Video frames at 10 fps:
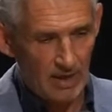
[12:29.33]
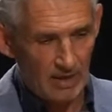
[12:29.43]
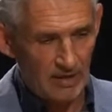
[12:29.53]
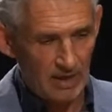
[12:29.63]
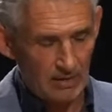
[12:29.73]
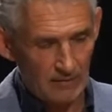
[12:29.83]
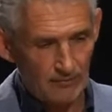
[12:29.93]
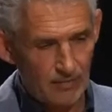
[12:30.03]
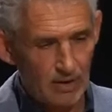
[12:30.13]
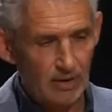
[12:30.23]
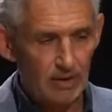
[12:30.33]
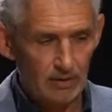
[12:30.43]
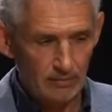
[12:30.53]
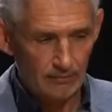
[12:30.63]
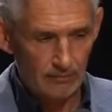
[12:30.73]
I think uh,
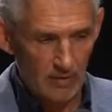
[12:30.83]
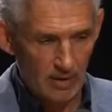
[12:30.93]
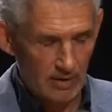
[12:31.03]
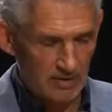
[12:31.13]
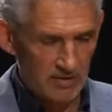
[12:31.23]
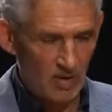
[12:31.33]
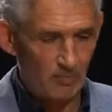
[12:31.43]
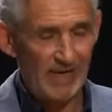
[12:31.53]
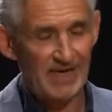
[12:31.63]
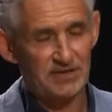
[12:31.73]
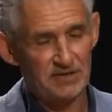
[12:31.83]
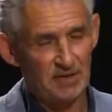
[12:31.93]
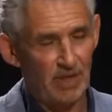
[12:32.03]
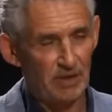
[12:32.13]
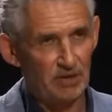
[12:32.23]
as complex as
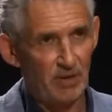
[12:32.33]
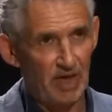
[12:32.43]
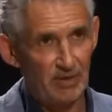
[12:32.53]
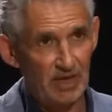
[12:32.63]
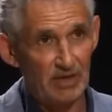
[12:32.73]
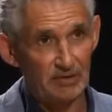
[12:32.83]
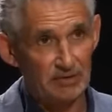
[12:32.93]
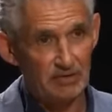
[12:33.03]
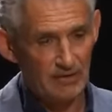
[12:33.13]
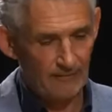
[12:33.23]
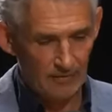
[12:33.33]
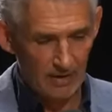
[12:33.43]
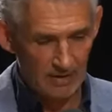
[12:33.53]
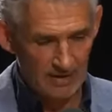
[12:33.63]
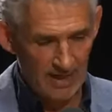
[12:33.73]
the microbiome is,
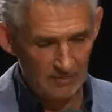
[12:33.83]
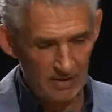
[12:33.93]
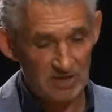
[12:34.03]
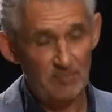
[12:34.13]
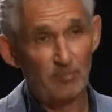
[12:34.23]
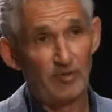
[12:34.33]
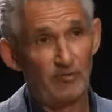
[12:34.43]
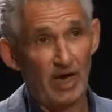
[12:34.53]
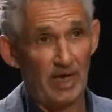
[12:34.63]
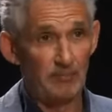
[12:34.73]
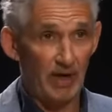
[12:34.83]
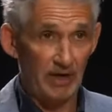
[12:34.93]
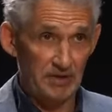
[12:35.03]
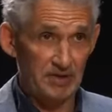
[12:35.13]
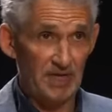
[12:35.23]
it can be simplified by
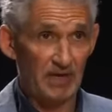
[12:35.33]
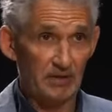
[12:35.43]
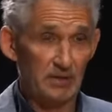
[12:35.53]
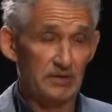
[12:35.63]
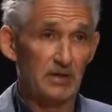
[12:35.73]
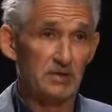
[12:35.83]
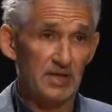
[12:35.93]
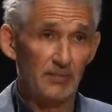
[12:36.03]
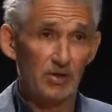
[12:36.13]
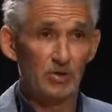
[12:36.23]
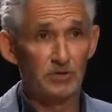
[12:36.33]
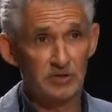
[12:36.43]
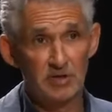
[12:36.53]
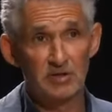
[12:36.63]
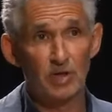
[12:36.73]
understanding those those
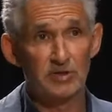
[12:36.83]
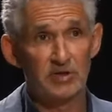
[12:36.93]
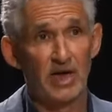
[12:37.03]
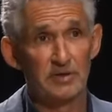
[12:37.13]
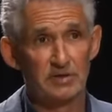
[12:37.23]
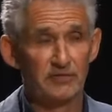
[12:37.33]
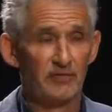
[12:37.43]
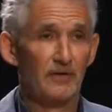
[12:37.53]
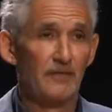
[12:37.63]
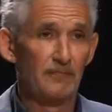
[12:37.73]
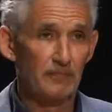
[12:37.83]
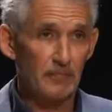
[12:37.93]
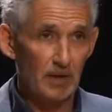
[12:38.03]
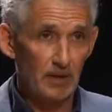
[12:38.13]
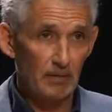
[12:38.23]
chemicals and this whole science of
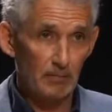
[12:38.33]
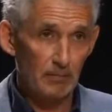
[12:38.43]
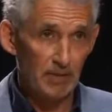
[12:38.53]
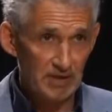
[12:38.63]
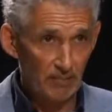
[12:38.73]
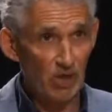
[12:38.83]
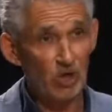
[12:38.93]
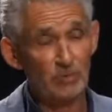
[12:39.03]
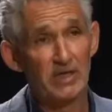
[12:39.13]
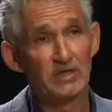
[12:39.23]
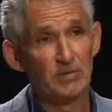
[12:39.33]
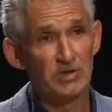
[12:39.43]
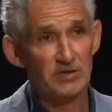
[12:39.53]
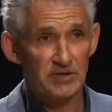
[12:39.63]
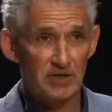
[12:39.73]
metabolomics,
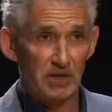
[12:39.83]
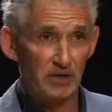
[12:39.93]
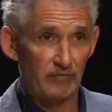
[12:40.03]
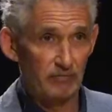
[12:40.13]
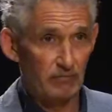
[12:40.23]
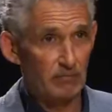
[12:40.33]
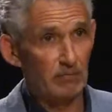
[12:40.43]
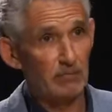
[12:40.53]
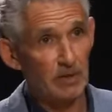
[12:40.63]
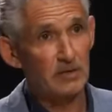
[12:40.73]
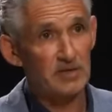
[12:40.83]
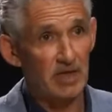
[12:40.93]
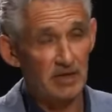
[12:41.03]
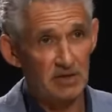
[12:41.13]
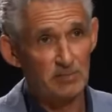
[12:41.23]
which is the study of
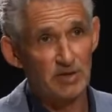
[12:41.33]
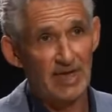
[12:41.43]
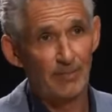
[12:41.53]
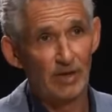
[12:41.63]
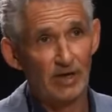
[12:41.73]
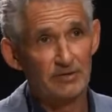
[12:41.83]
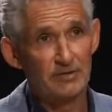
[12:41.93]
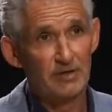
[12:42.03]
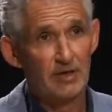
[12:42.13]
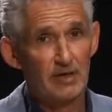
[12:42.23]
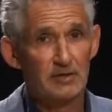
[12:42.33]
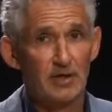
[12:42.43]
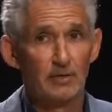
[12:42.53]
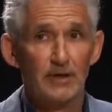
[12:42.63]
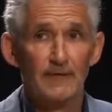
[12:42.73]
studying these metabolites. Mm.
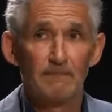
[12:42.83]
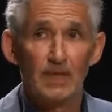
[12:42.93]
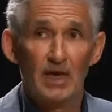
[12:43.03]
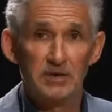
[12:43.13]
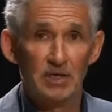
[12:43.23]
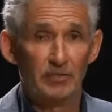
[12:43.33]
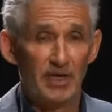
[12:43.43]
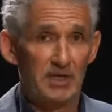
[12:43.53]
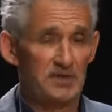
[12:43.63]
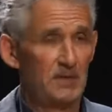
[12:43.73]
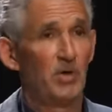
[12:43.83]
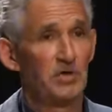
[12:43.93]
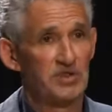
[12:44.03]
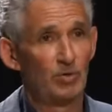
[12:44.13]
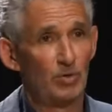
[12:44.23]
So, I don't think it's an
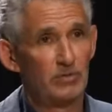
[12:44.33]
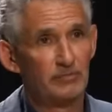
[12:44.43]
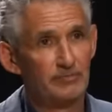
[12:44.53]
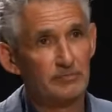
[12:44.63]
impossible